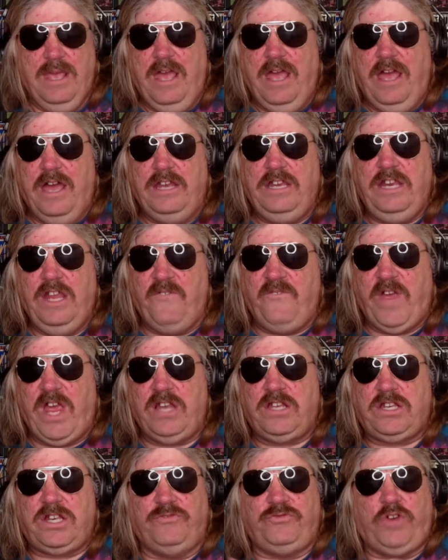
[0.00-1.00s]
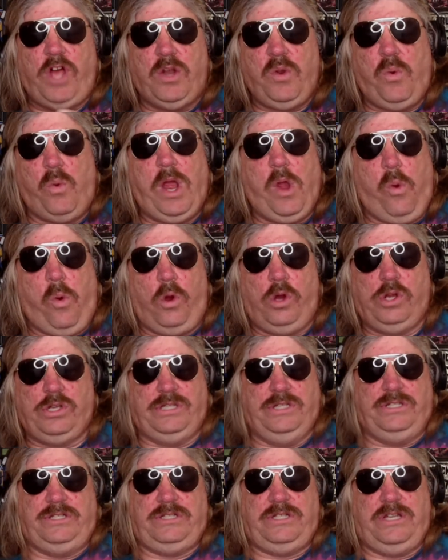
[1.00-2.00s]
In the event of runaway
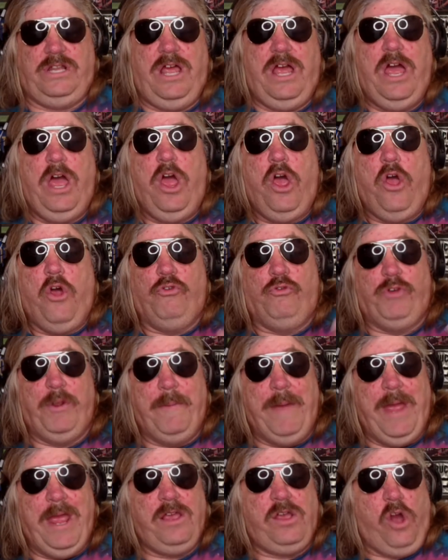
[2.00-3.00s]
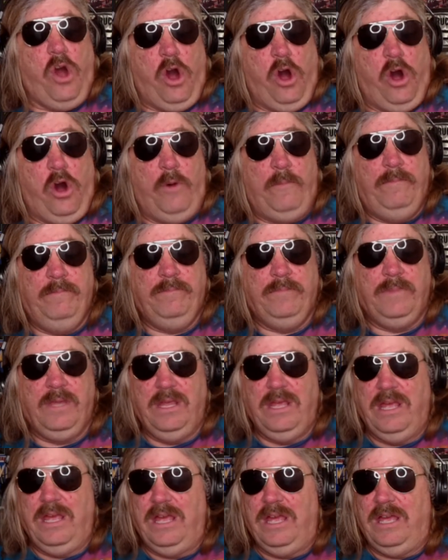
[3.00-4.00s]
horses, remain calm,
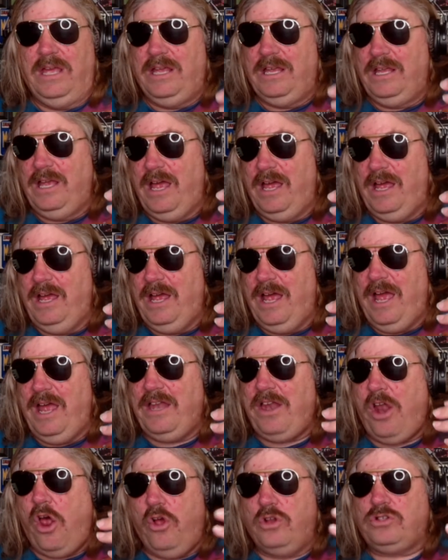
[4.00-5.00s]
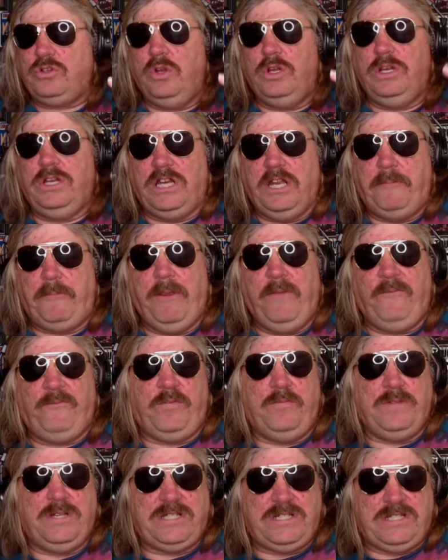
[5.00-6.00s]
and also leaping
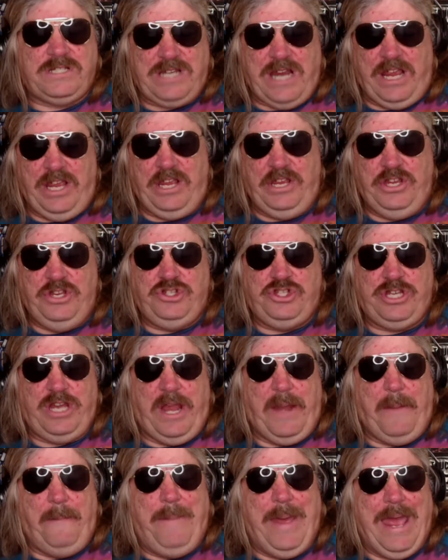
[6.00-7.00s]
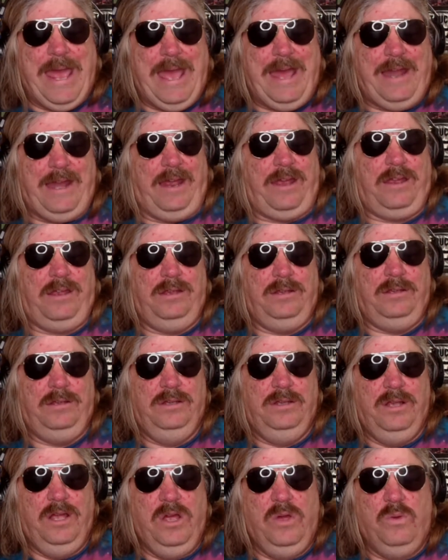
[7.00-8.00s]
from the stage in panic
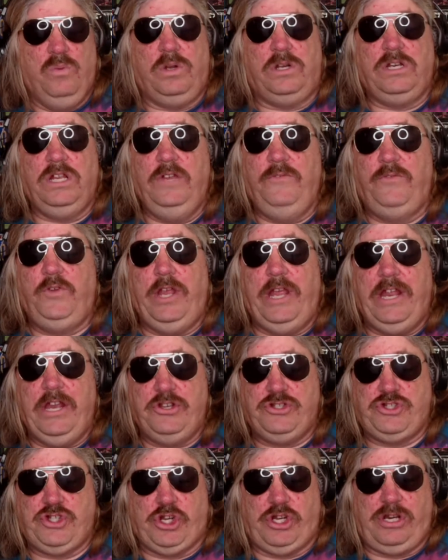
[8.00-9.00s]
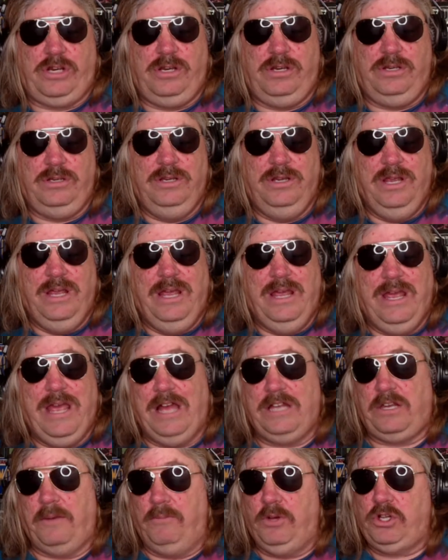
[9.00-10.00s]
will leave you injured
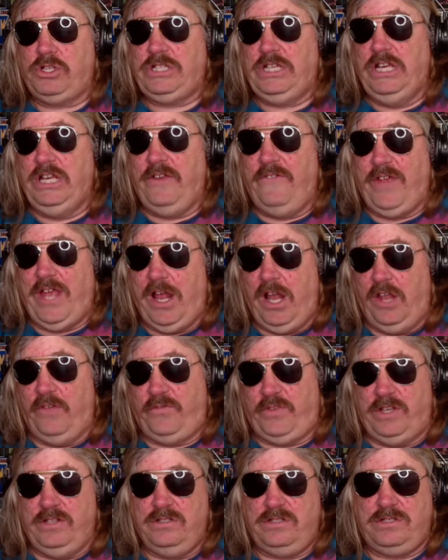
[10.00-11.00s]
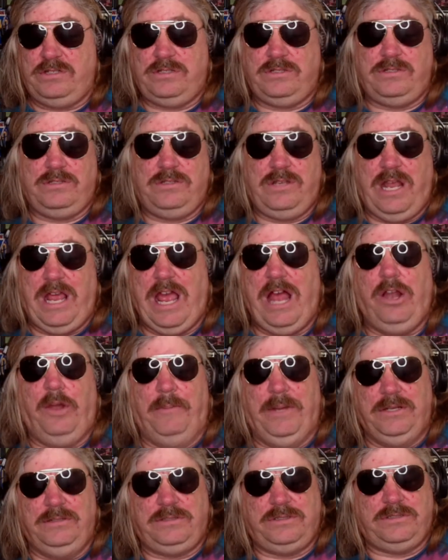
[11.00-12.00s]
at the mercy of
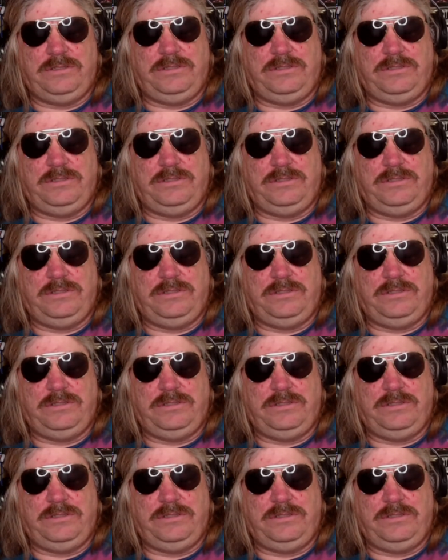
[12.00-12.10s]
elements,